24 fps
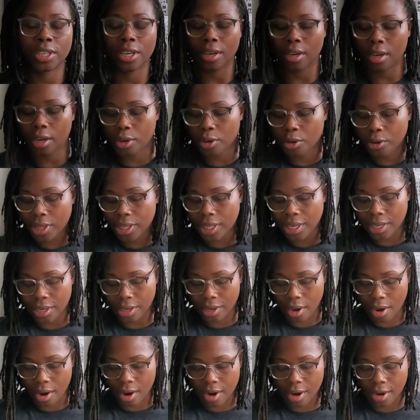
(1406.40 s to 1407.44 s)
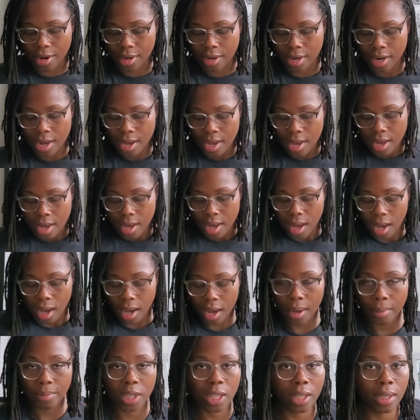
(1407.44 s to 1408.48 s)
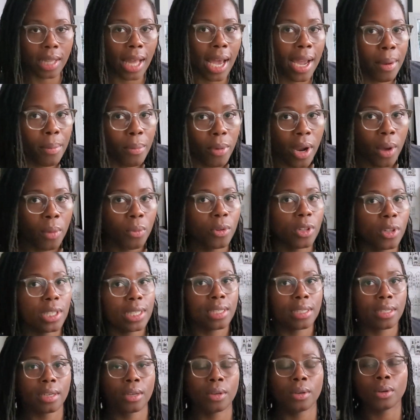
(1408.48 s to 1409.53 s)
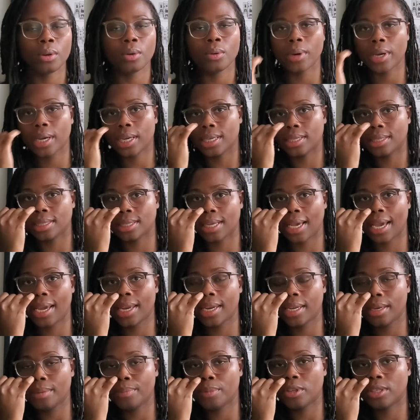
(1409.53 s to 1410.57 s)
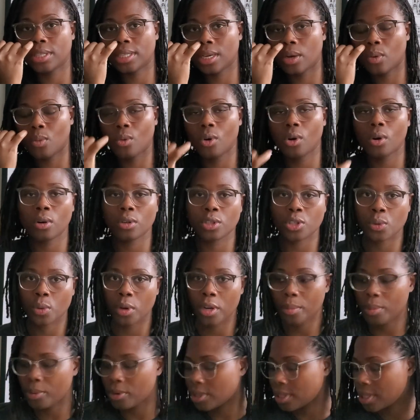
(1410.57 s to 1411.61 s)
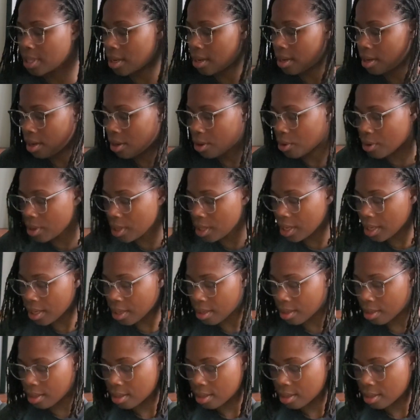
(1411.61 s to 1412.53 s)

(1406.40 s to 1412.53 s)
acrylic yarn. The Lion Brand Woolies Thick and Quick is 80% wool, 20% acrylic.